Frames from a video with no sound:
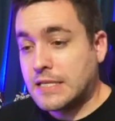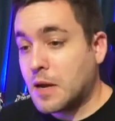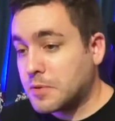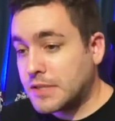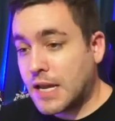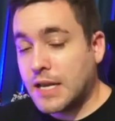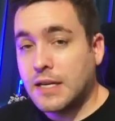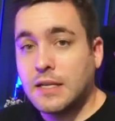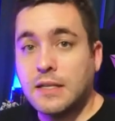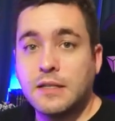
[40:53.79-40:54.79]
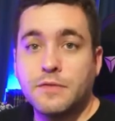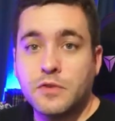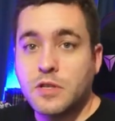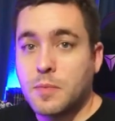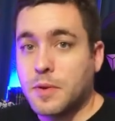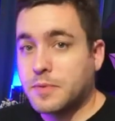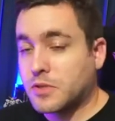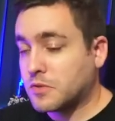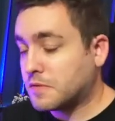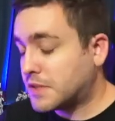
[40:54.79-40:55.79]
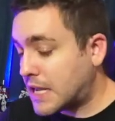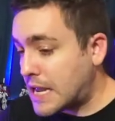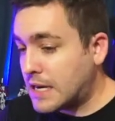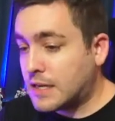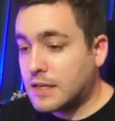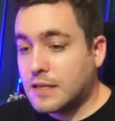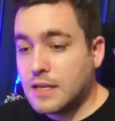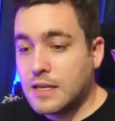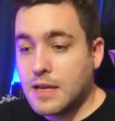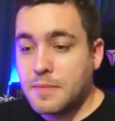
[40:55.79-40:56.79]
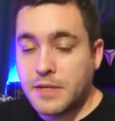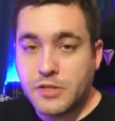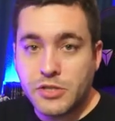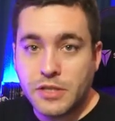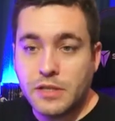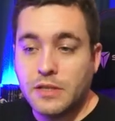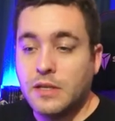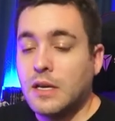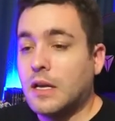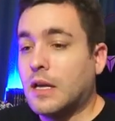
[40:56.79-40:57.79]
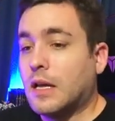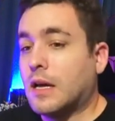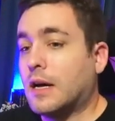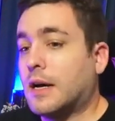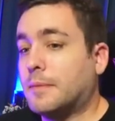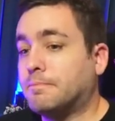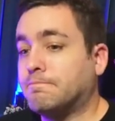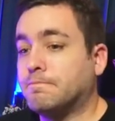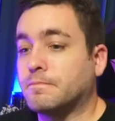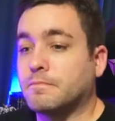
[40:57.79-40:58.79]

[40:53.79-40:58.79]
Double Zeta, first couple episodes of Zeta, MSG, um,